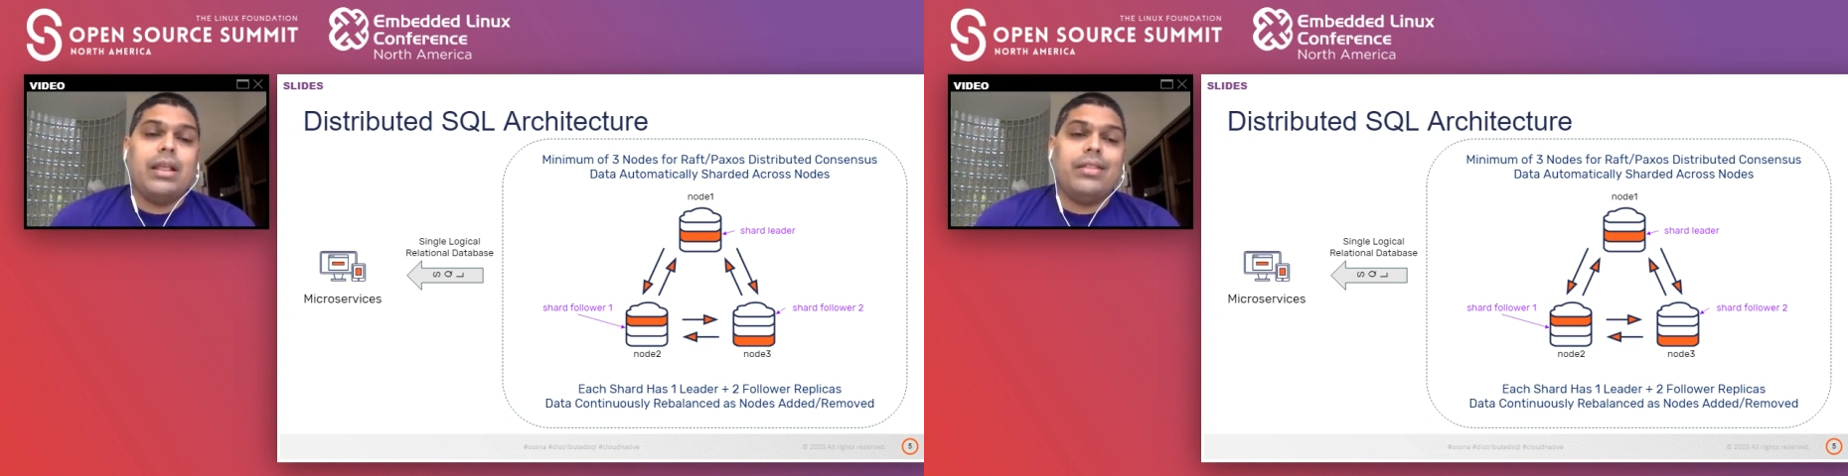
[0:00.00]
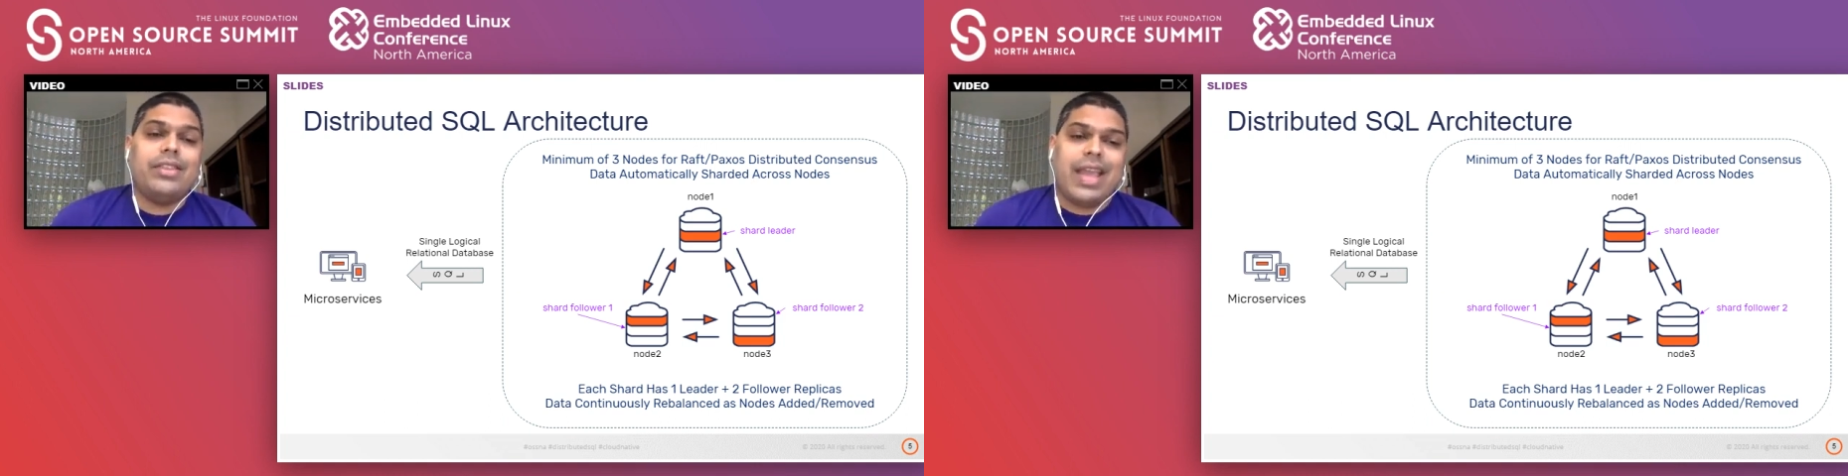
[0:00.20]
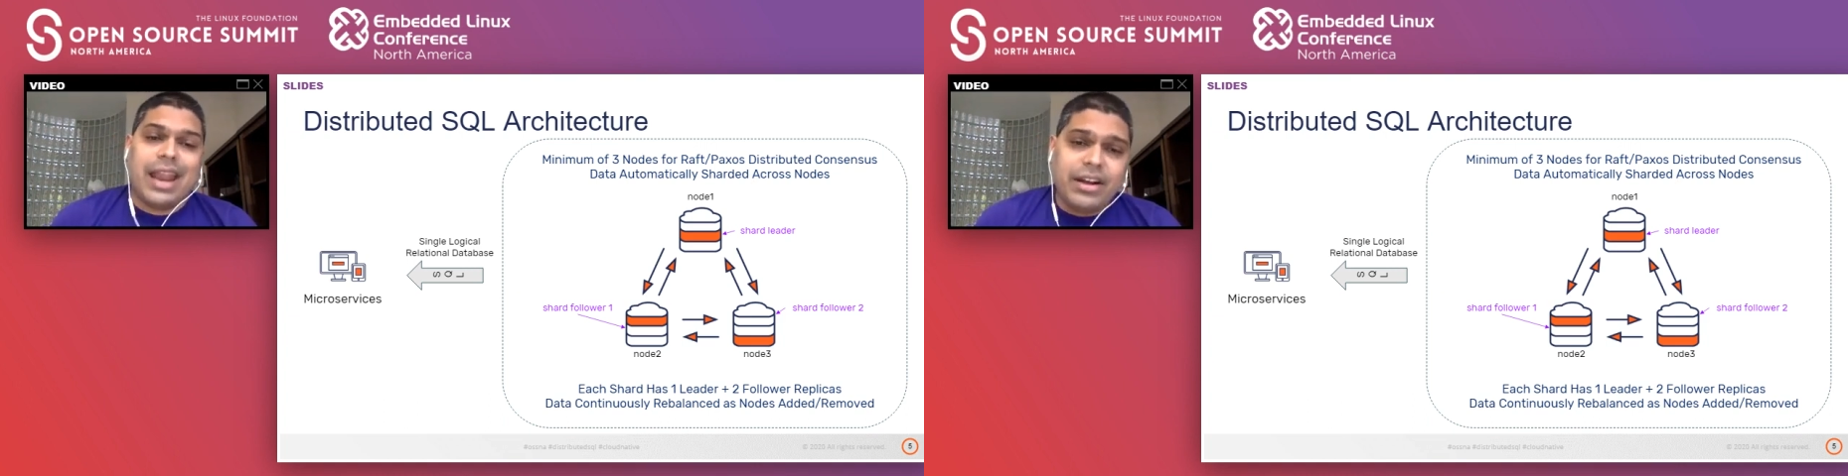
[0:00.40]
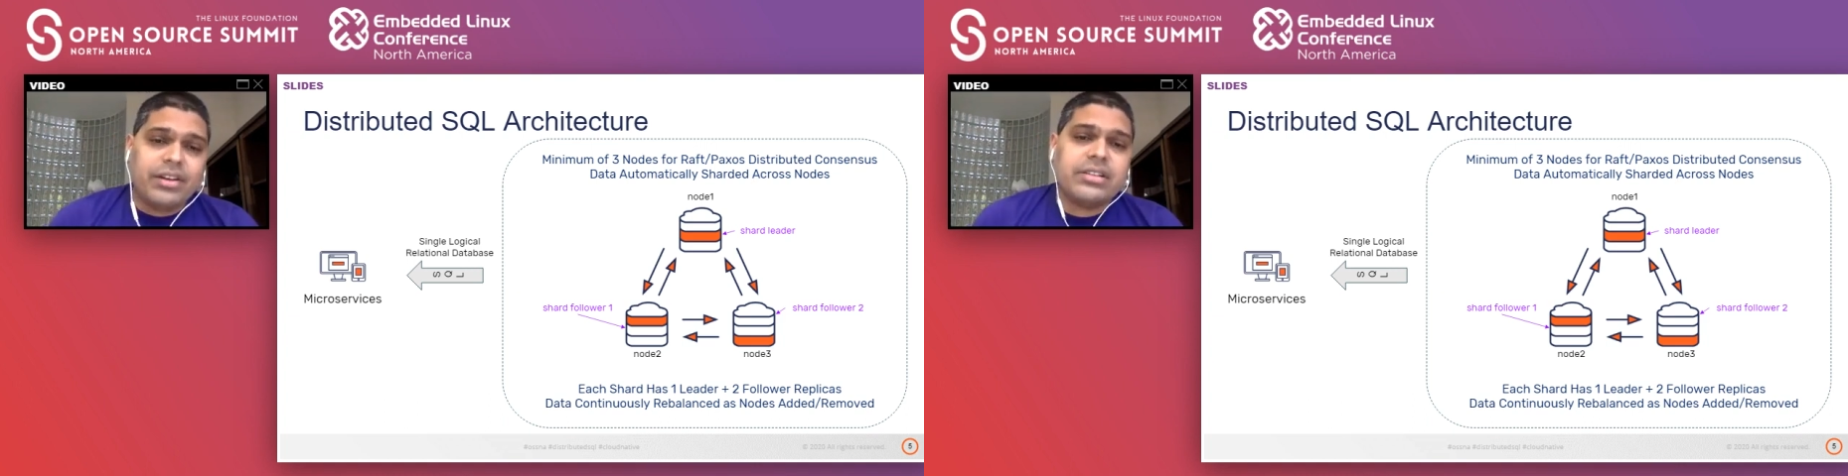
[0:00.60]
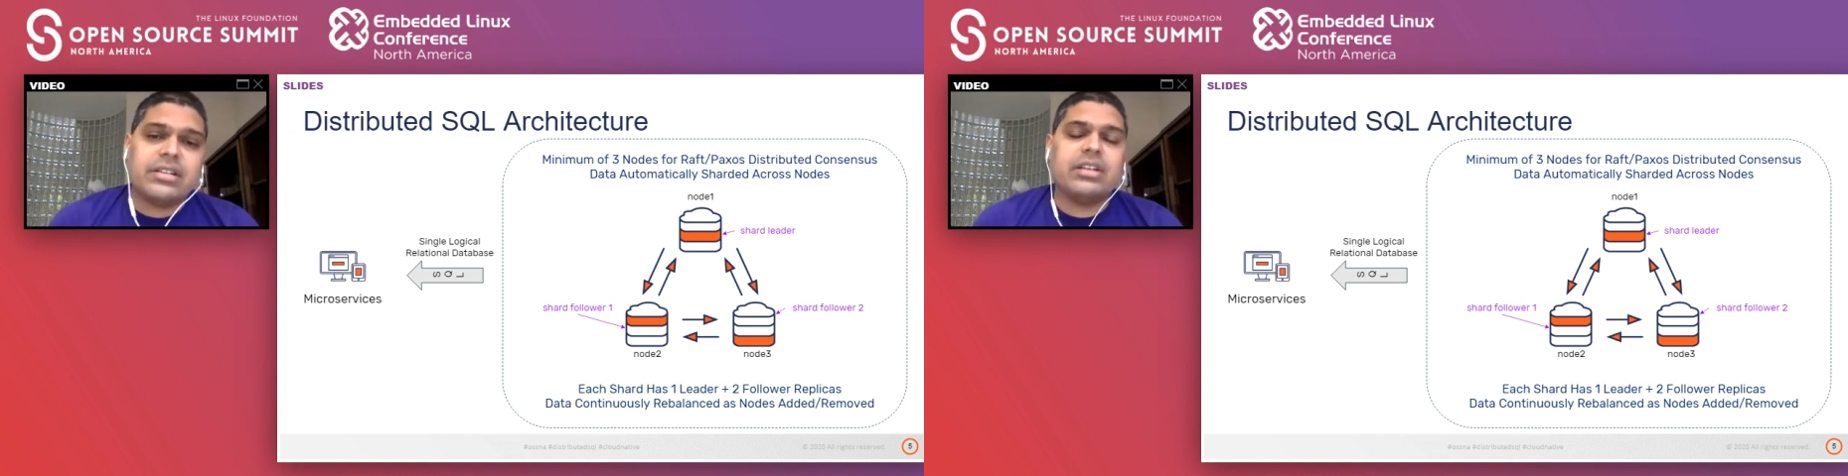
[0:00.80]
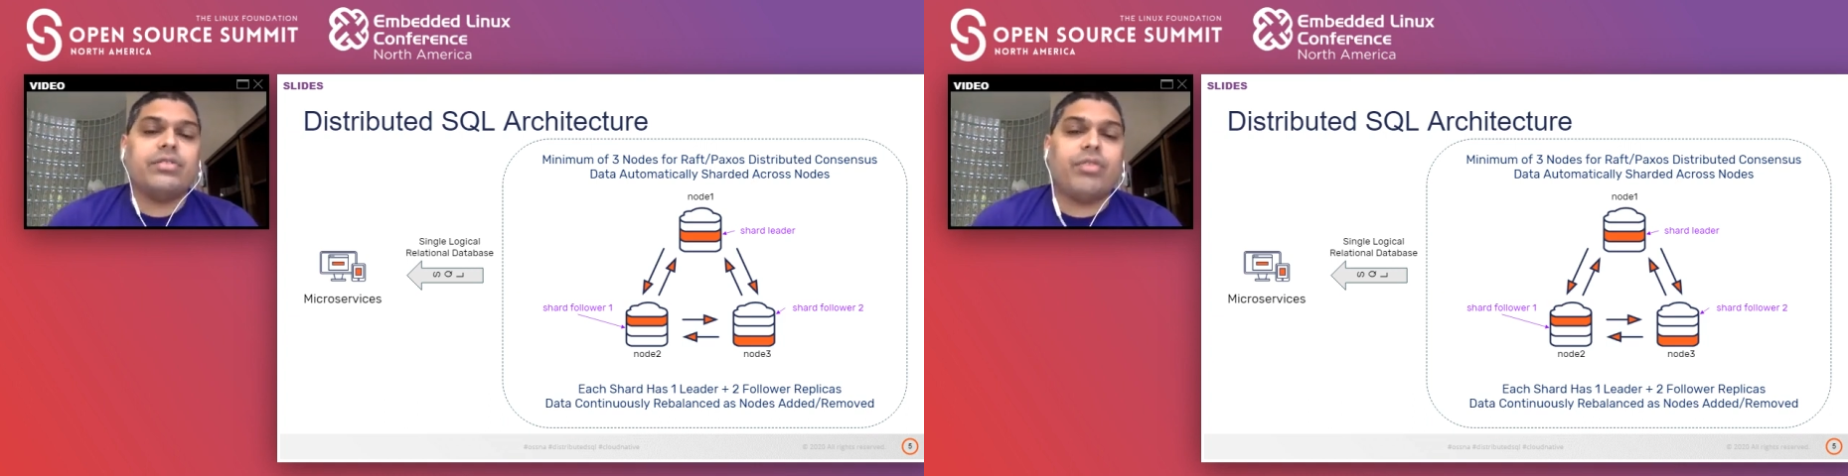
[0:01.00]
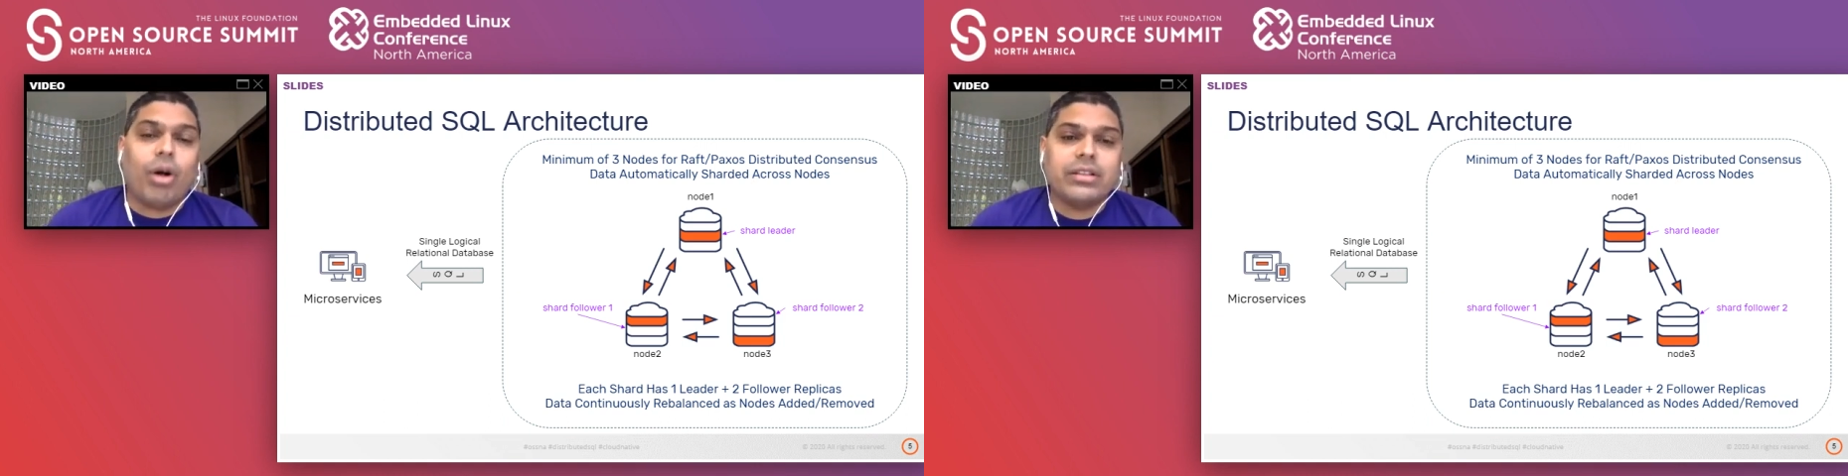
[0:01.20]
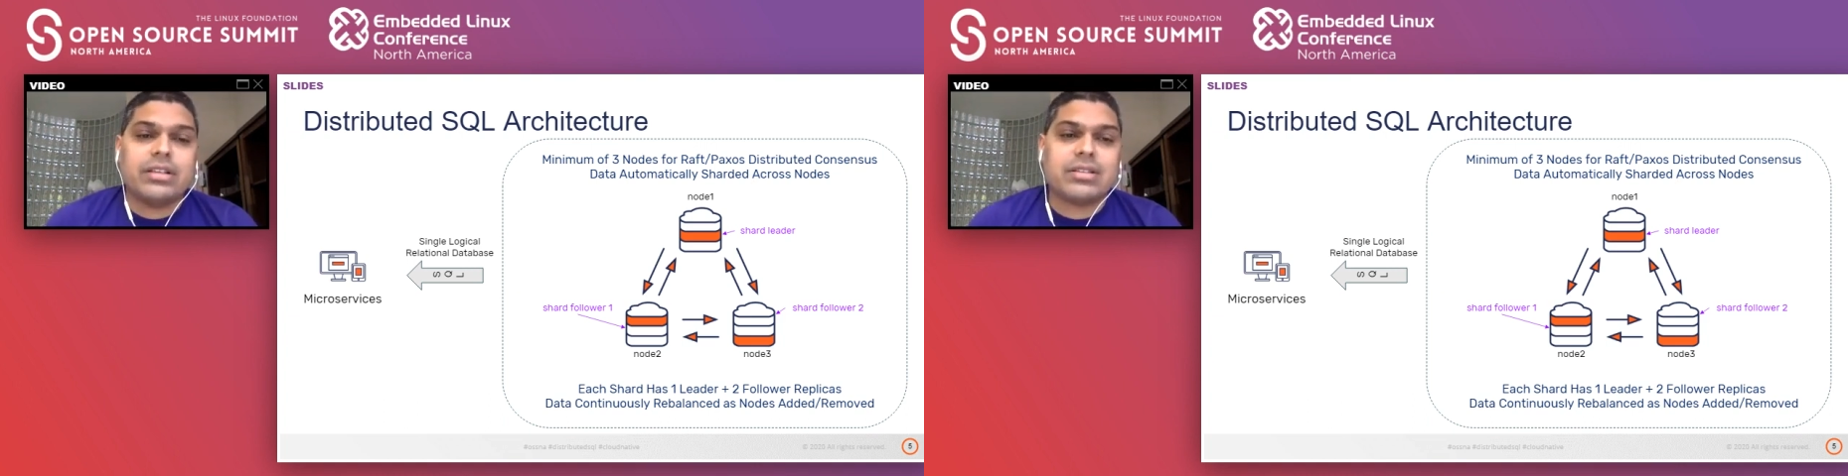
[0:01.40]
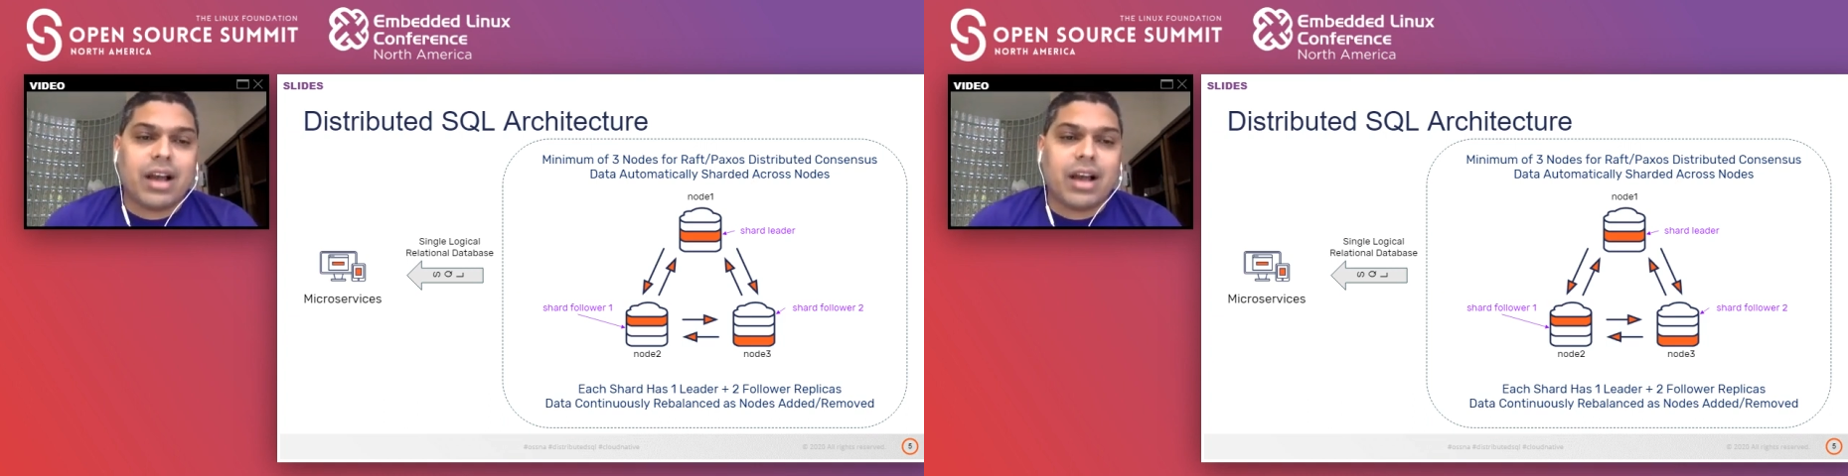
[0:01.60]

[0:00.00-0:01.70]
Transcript: The end result of all this